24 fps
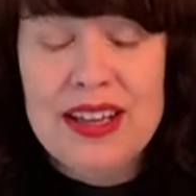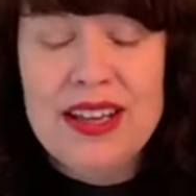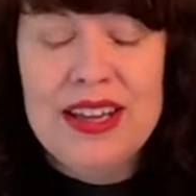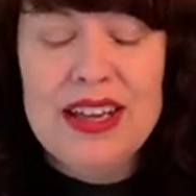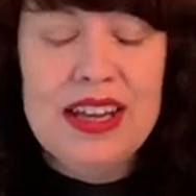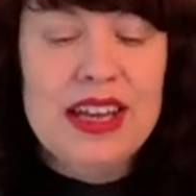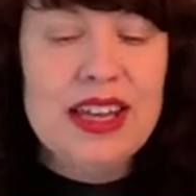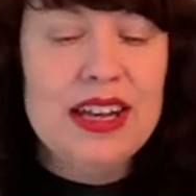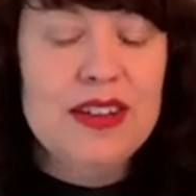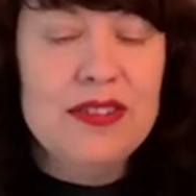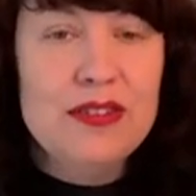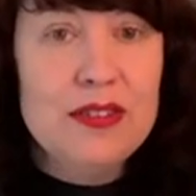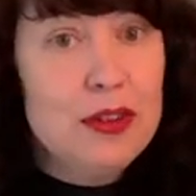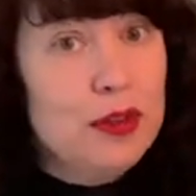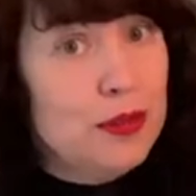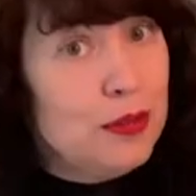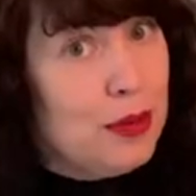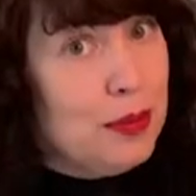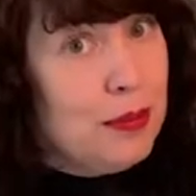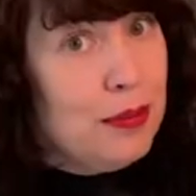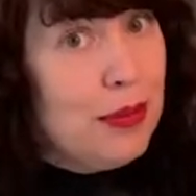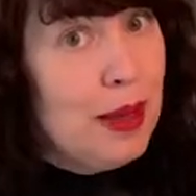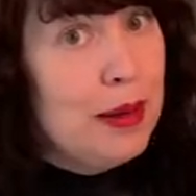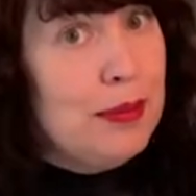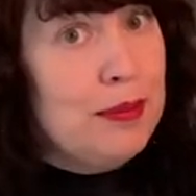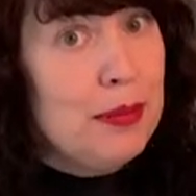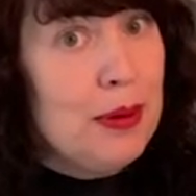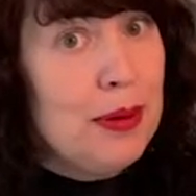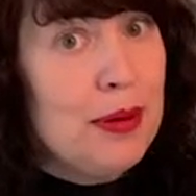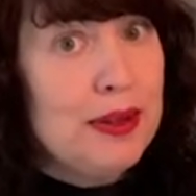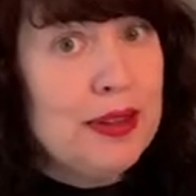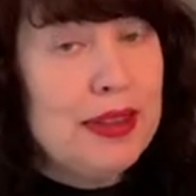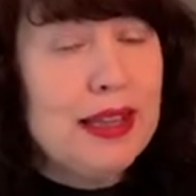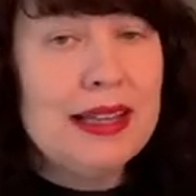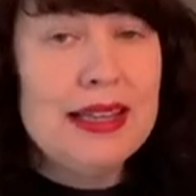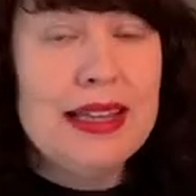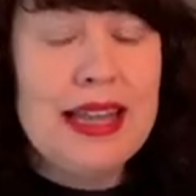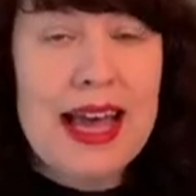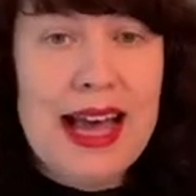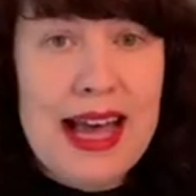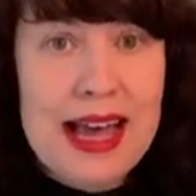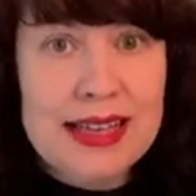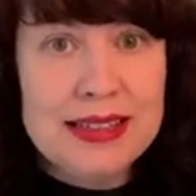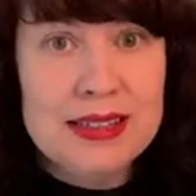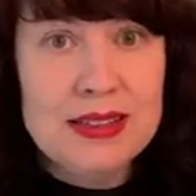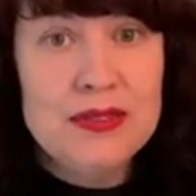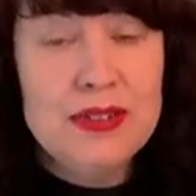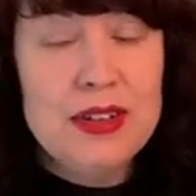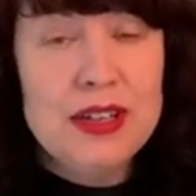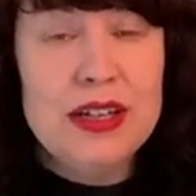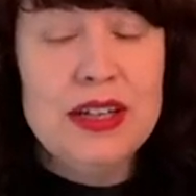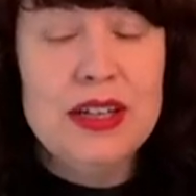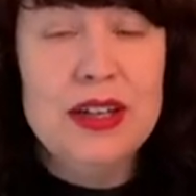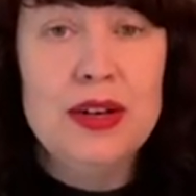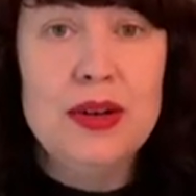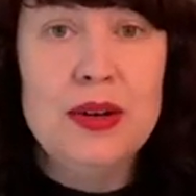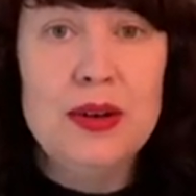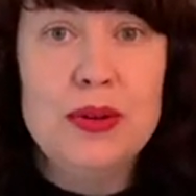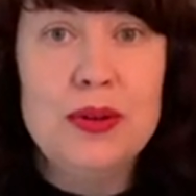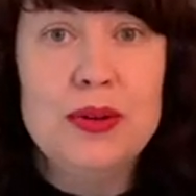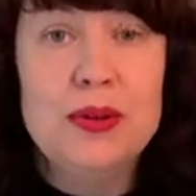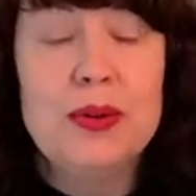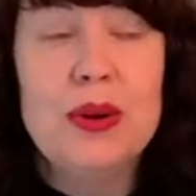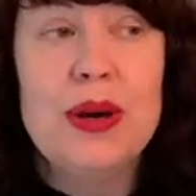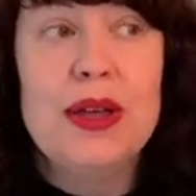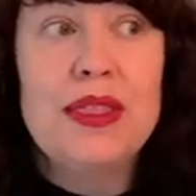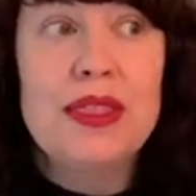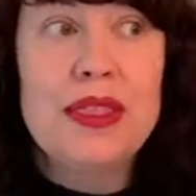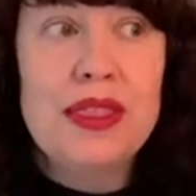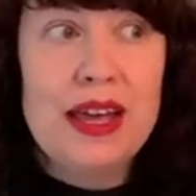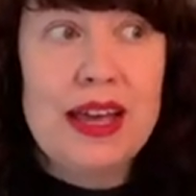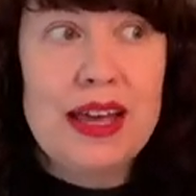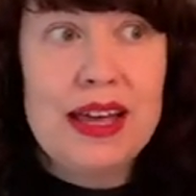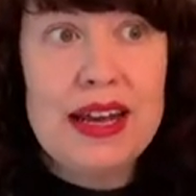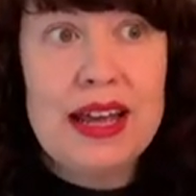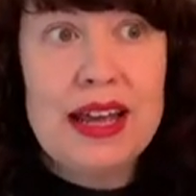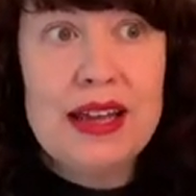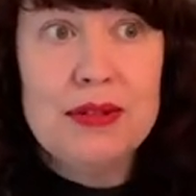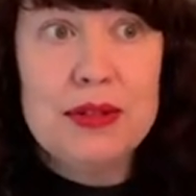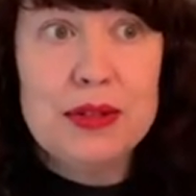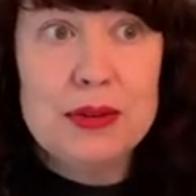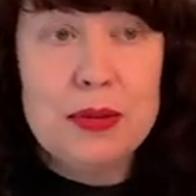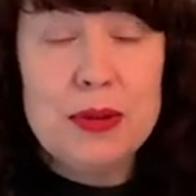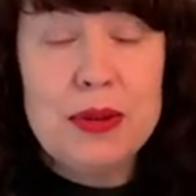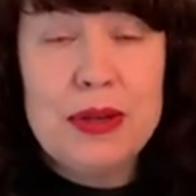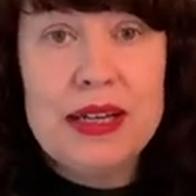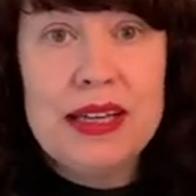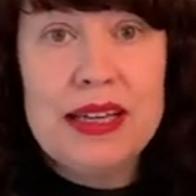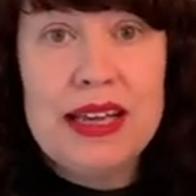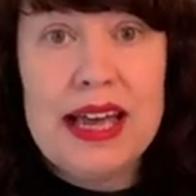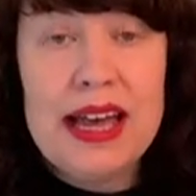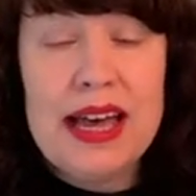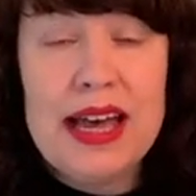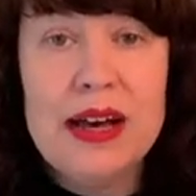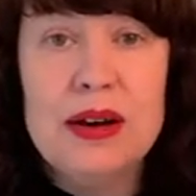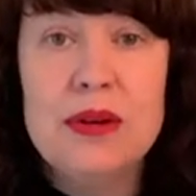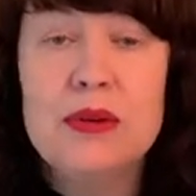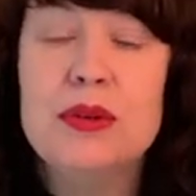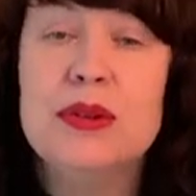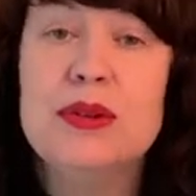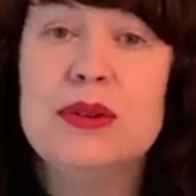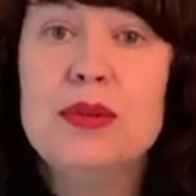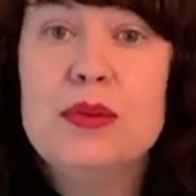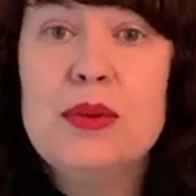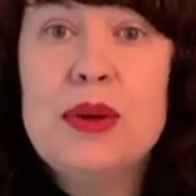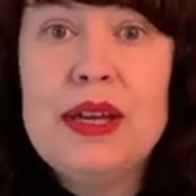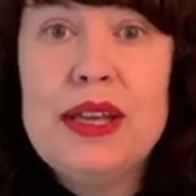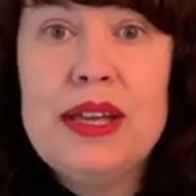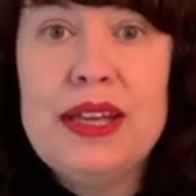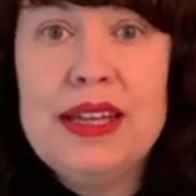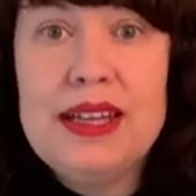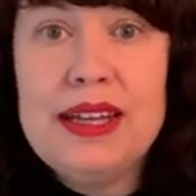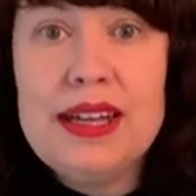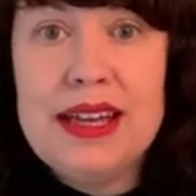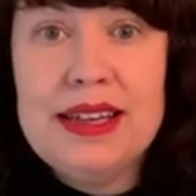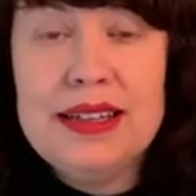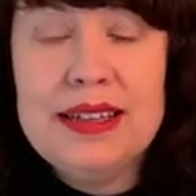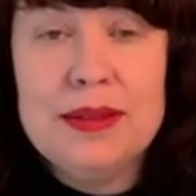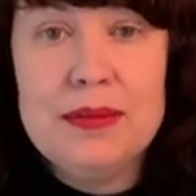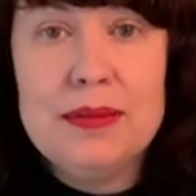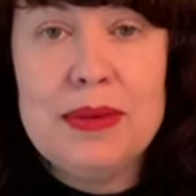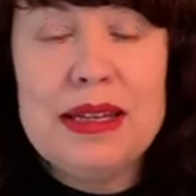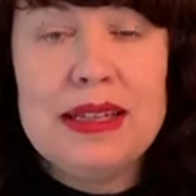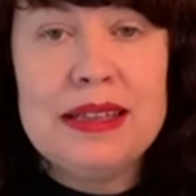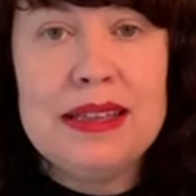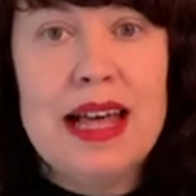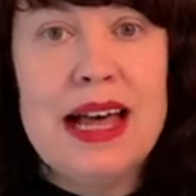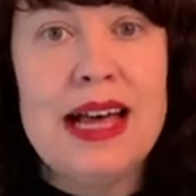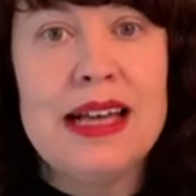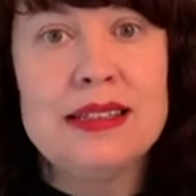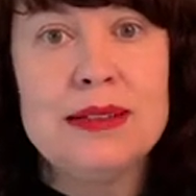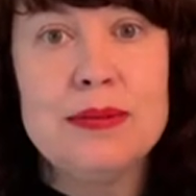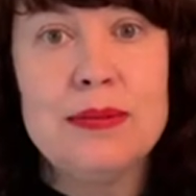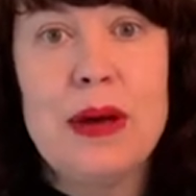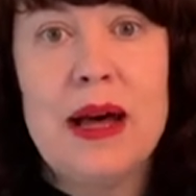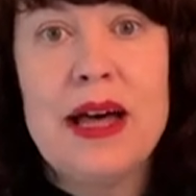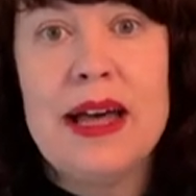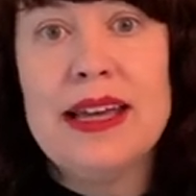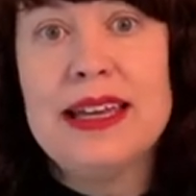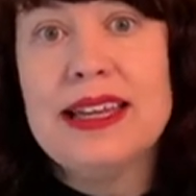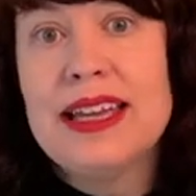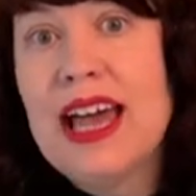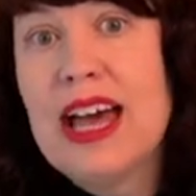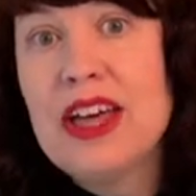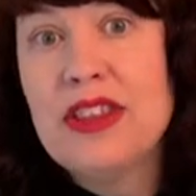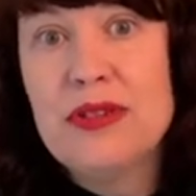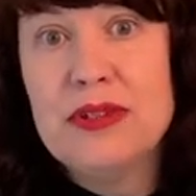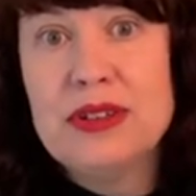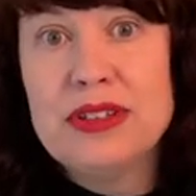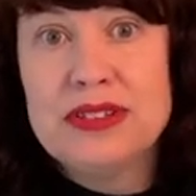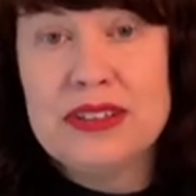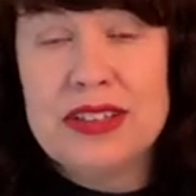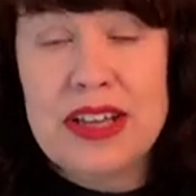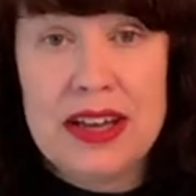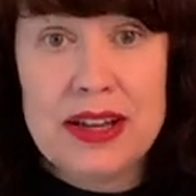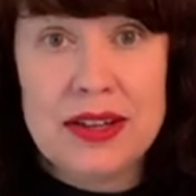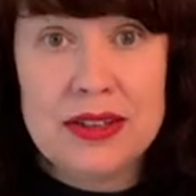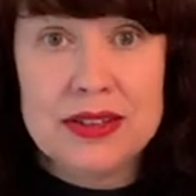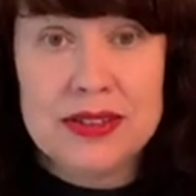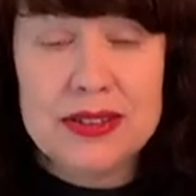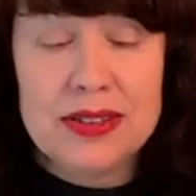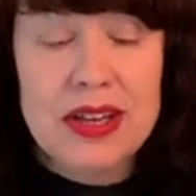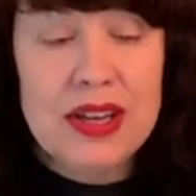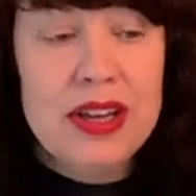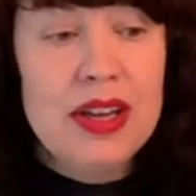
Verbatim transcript: And if you remember, the last video that I was putting out was when I did my last buy at Catherine's house.